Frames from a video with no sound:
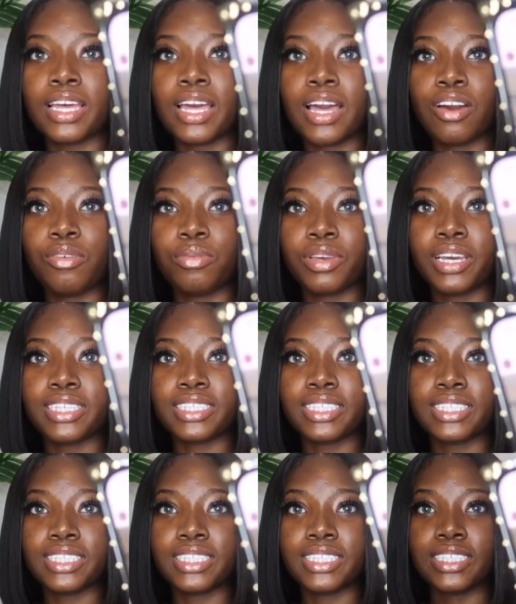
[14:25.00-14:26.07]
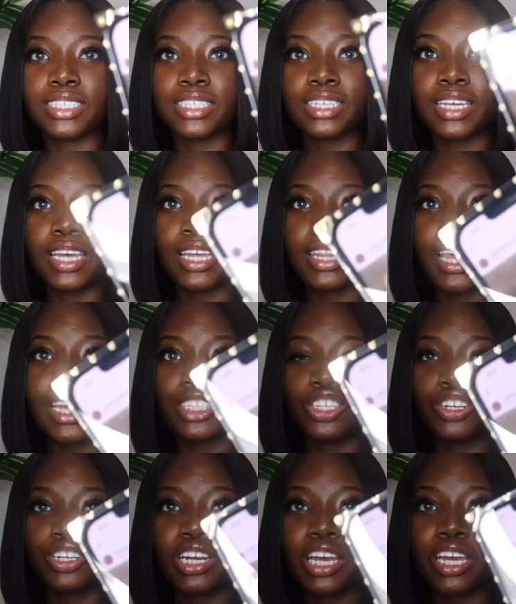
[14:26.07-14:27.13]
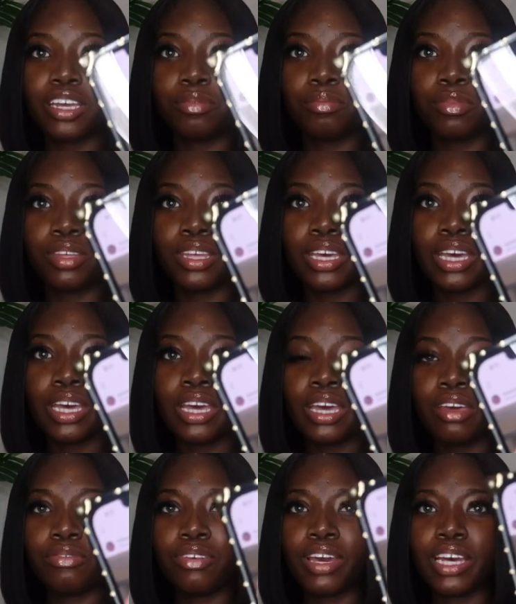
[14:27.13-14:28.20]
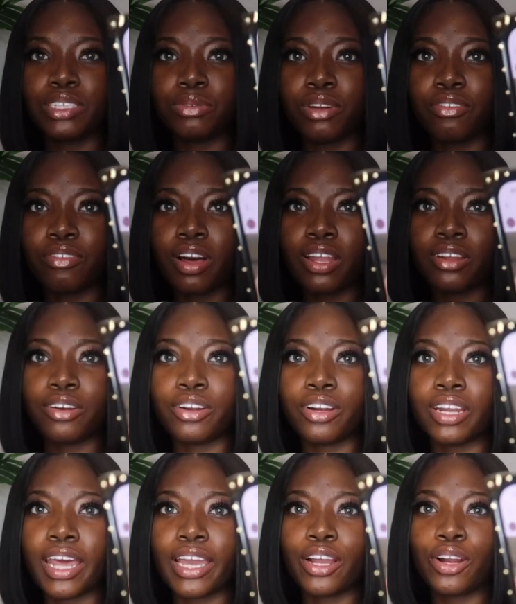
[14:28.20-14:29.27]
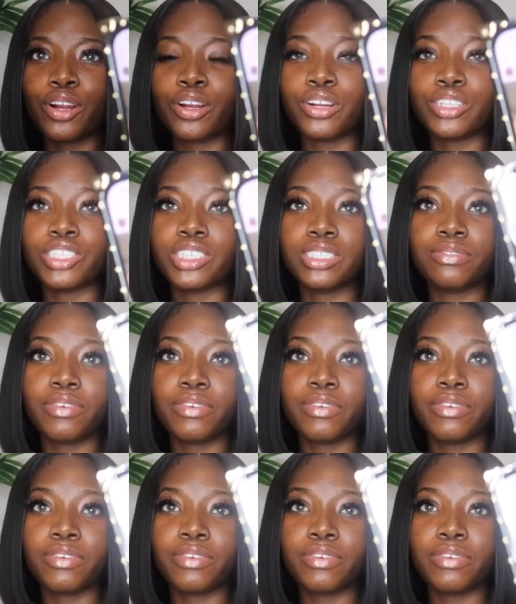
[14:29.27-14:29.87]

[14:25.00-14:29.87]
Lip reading: I hope you guys can see, and that's her name. You guys want to follow her, like her, she's